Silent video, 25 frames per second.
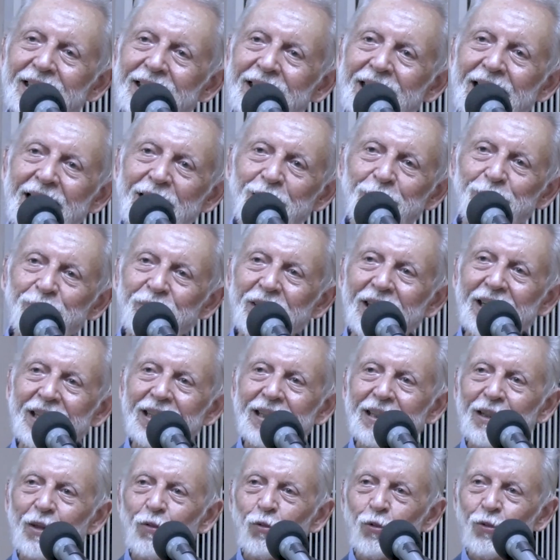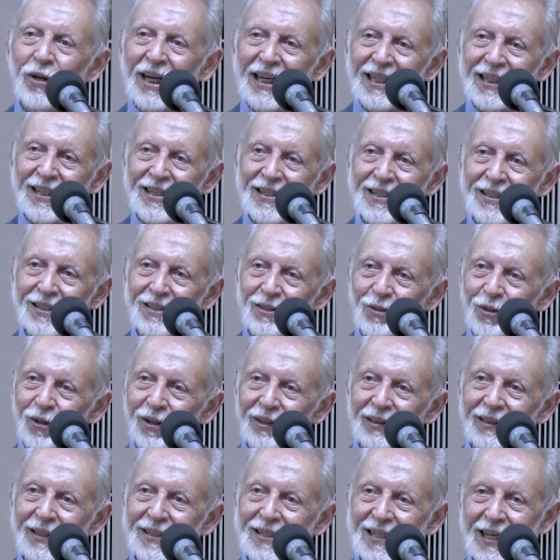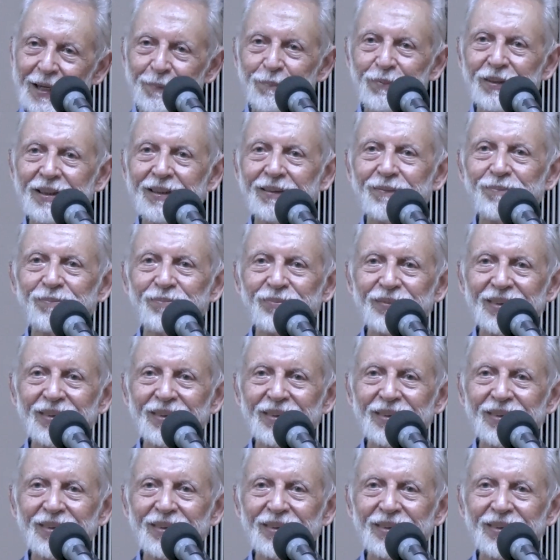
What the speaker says: Now, why does all this happen?